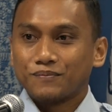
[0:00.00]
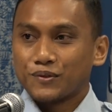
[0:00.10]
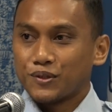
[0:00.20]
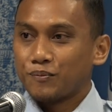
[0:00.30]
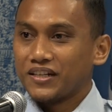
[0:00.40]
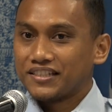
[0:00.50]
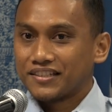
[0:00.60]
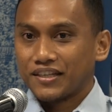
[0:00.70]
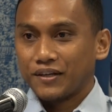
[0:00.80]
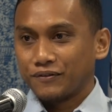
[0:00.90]
Could you
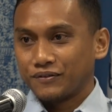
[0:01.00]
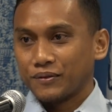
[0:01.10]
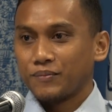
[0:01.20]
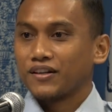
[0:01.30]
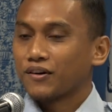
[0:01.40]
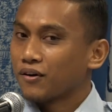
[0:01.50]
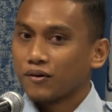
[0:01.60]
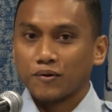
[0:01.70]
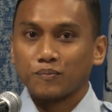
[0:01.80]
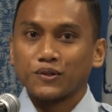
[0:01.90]
please give a big round
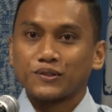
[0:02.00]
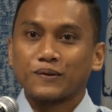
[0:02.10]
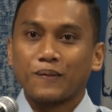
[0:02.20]
of applause?